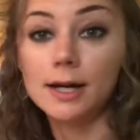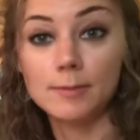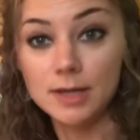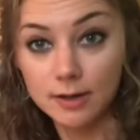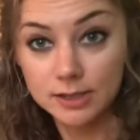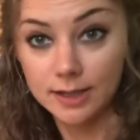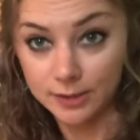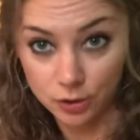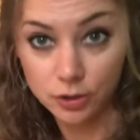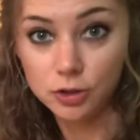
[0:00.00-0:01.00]
I mean,
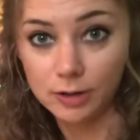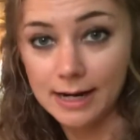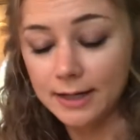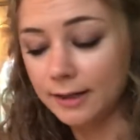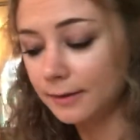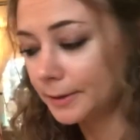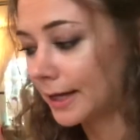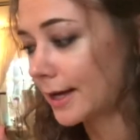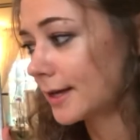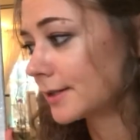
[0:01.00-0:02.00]
that's good training,
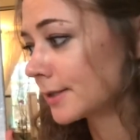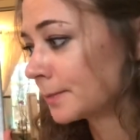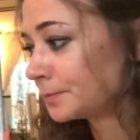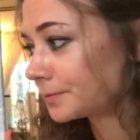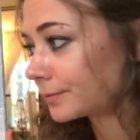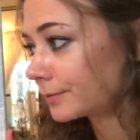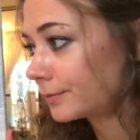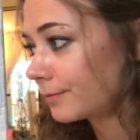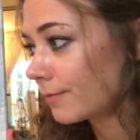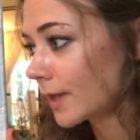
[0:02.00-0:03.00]
and
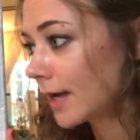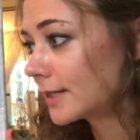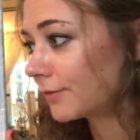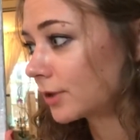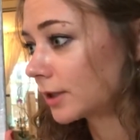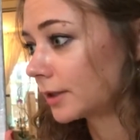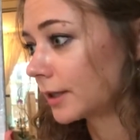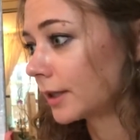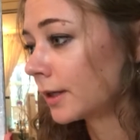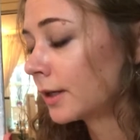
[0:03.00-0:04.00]
I
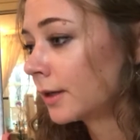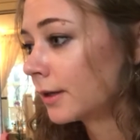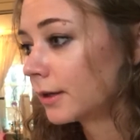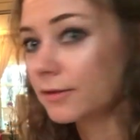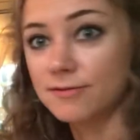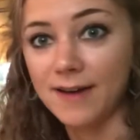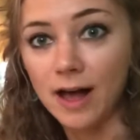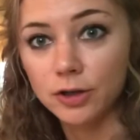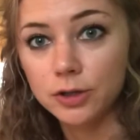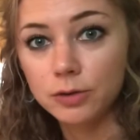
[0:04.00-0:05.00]
definitely
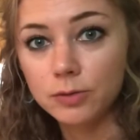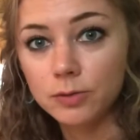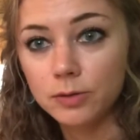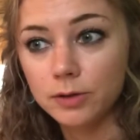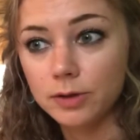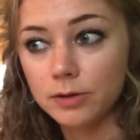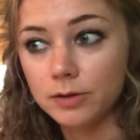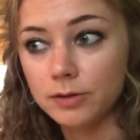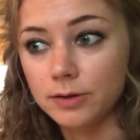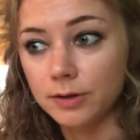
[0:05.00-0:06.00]
value
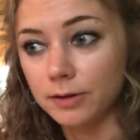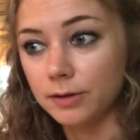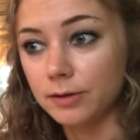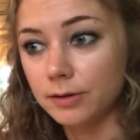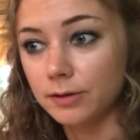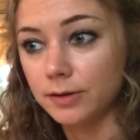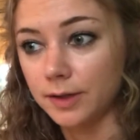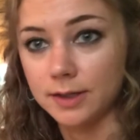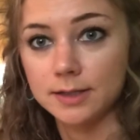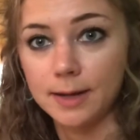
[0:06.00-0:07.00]
the
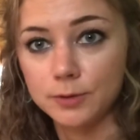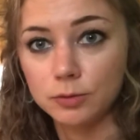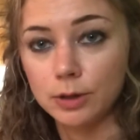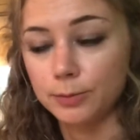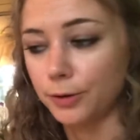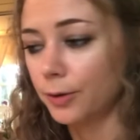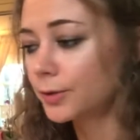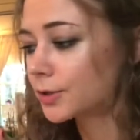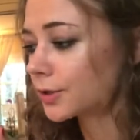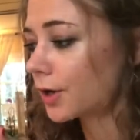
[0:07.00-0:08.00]
conceptual
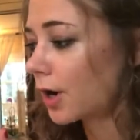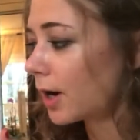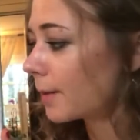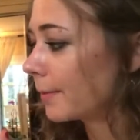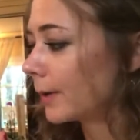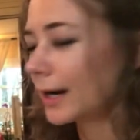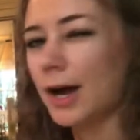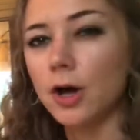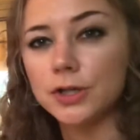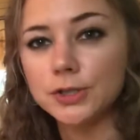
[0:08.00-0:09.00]
approach to art, but I
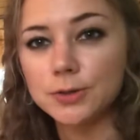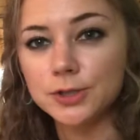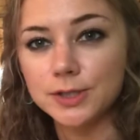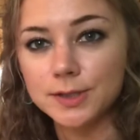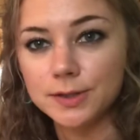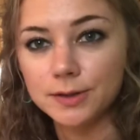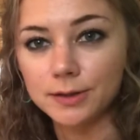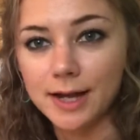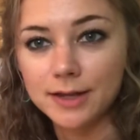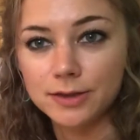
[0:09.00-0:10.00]
also just
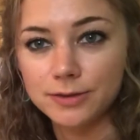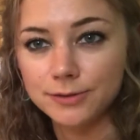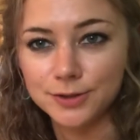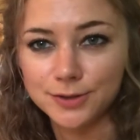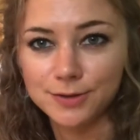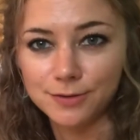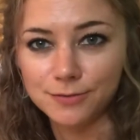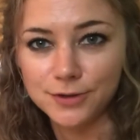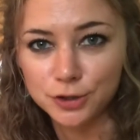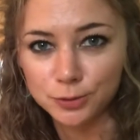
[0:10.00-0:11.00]
like the
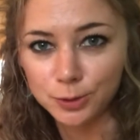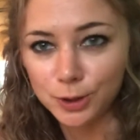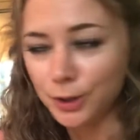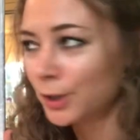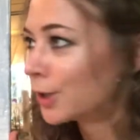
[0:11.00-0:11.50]
visual